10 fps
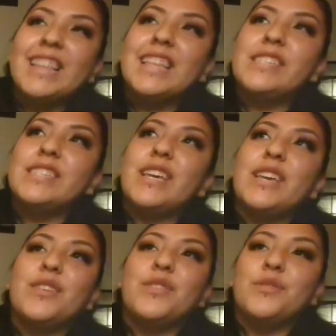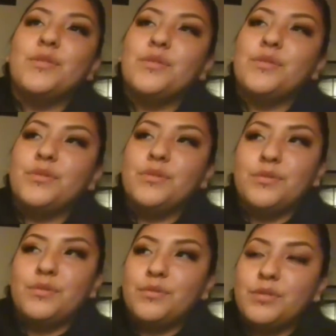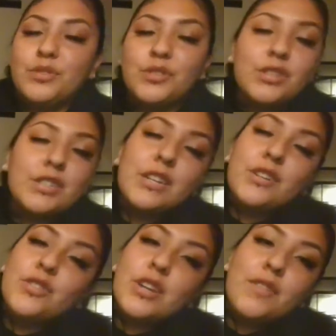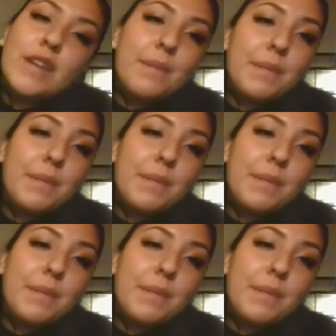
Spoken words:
let's say it's like you're trying to ride